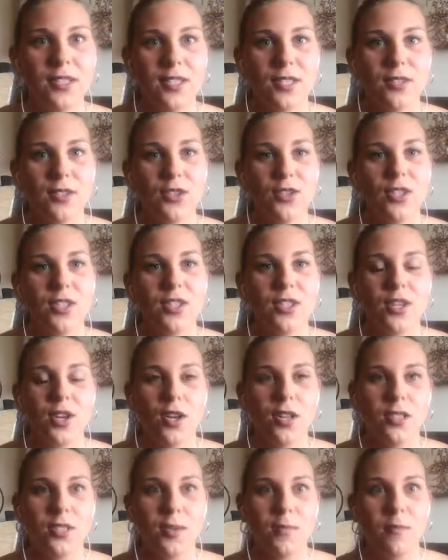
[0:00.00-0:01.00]
and she's an
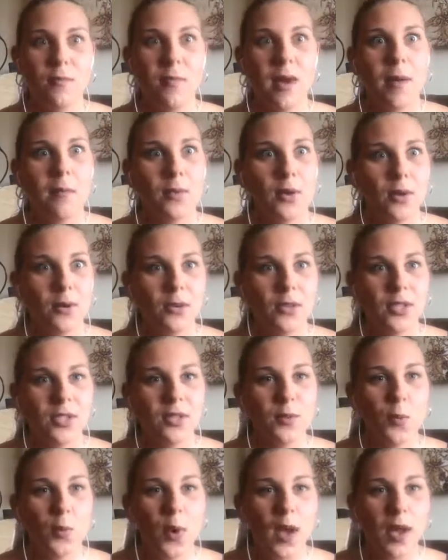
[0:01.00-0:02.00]
awesome mom coach
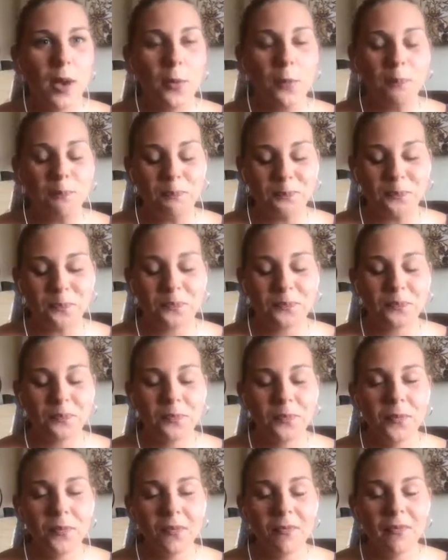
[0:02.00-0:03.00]
as well.
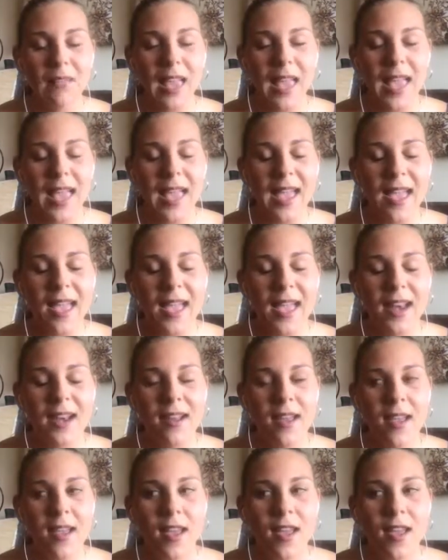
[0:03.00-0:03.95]
And